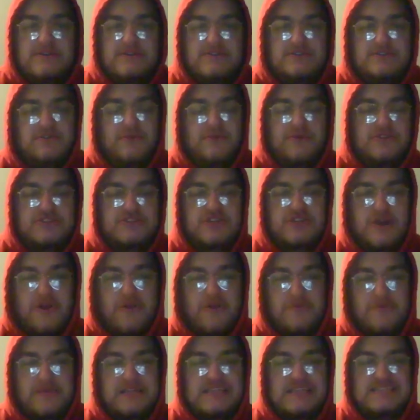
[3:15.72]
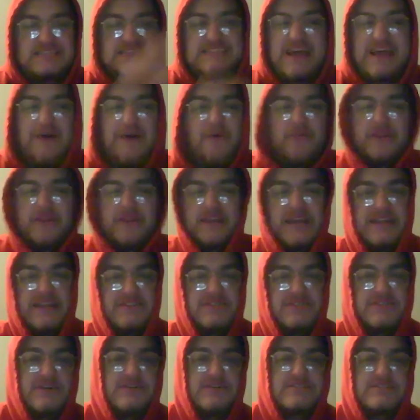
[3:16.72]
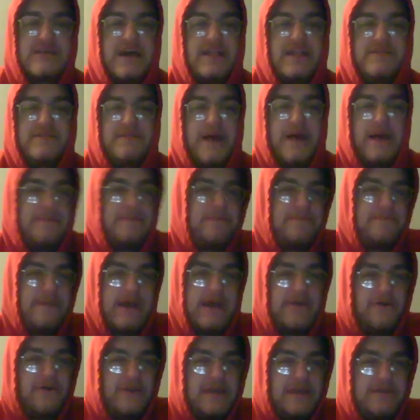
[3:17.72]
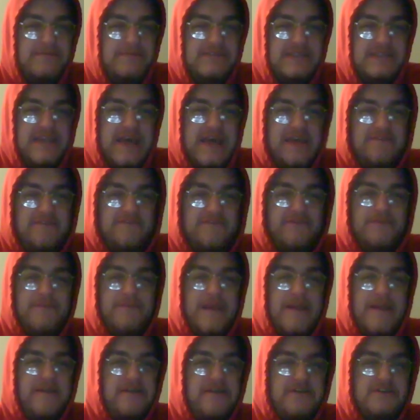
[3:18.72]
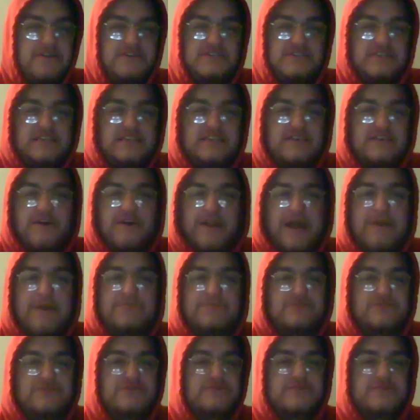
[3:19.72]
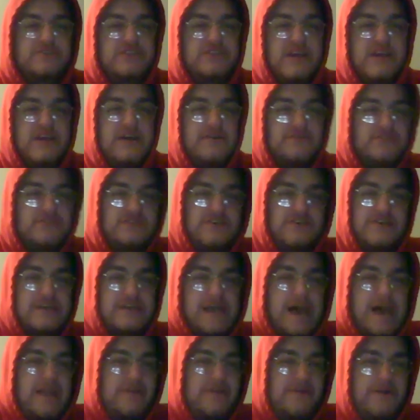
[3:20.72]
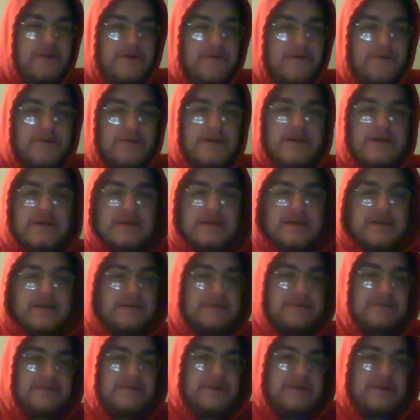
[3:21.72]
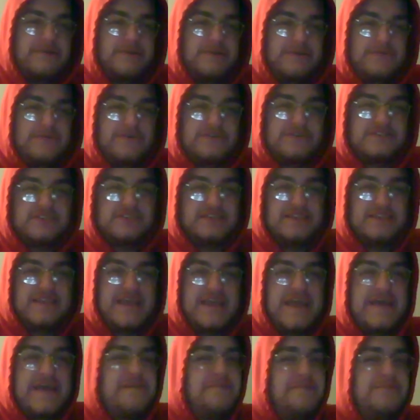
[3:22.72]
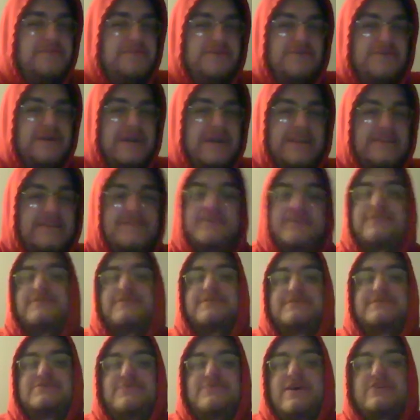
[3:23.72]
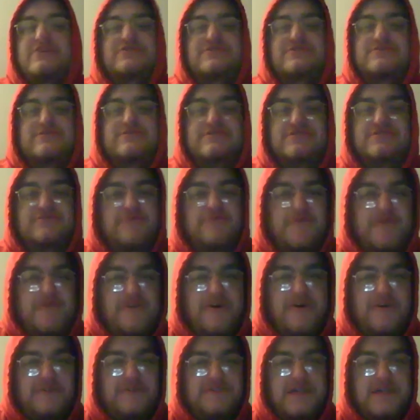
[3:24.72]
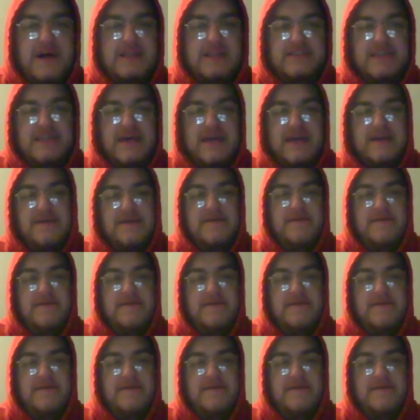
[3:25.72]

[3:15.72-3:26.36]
George Kirby dealt against us. I bet on him today for the Mariners. He got absolutely shelled. So I don't know. It clearly wasn't him doing anything special. We just weren't on that day.